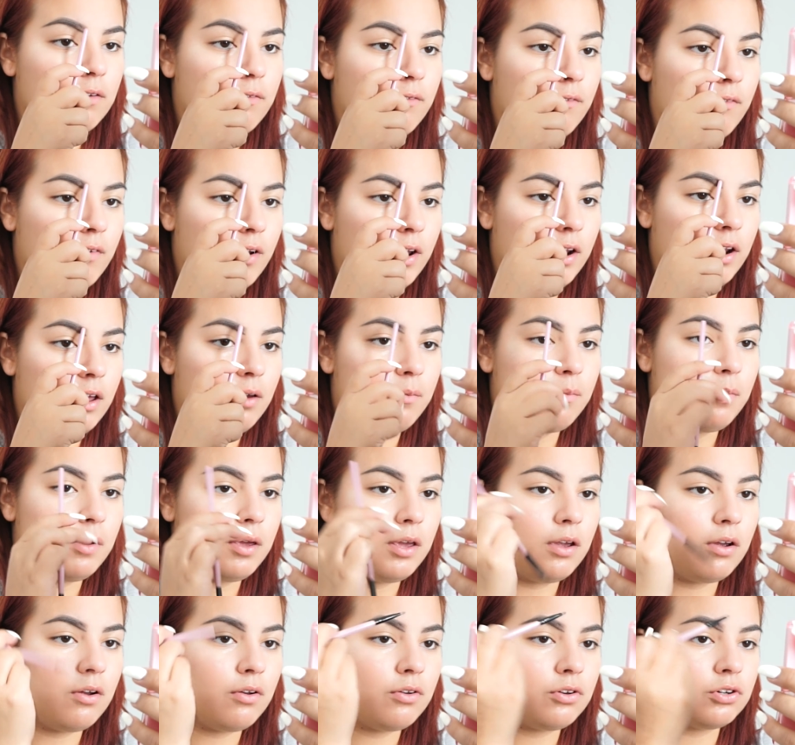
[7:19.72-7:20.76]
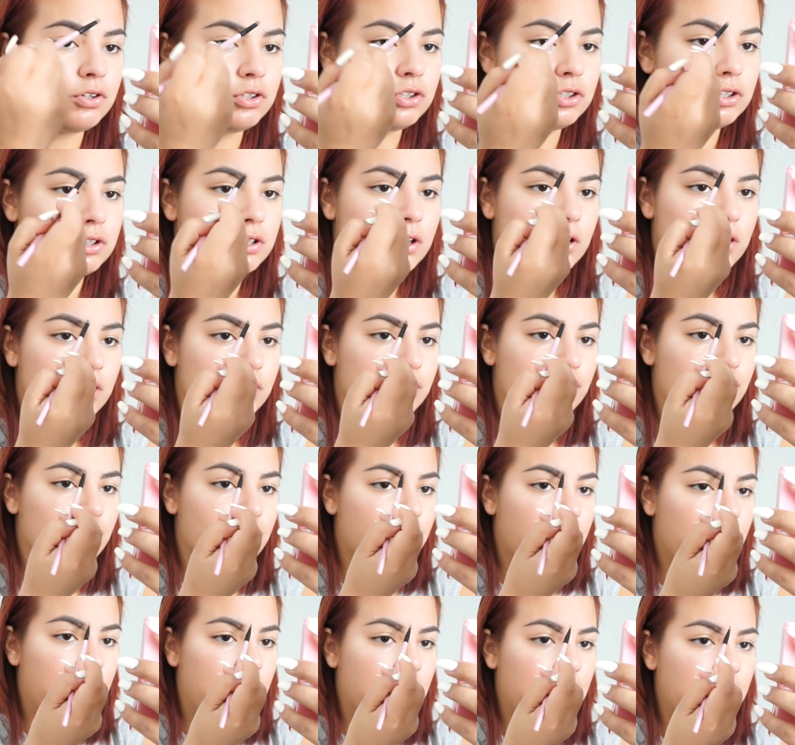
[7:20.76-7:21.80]
Right up here, you're just going to
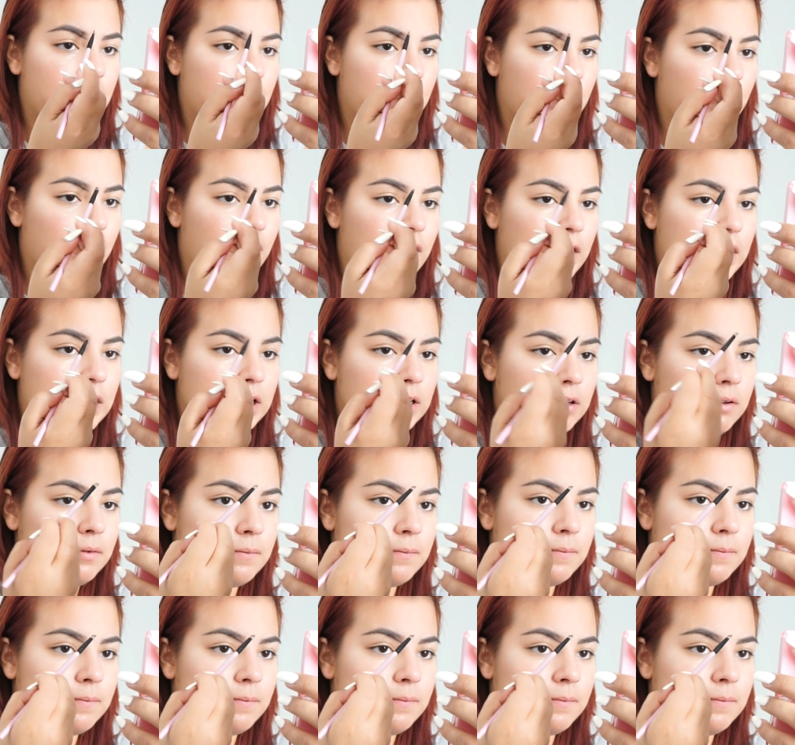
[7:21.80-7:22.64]
drag a line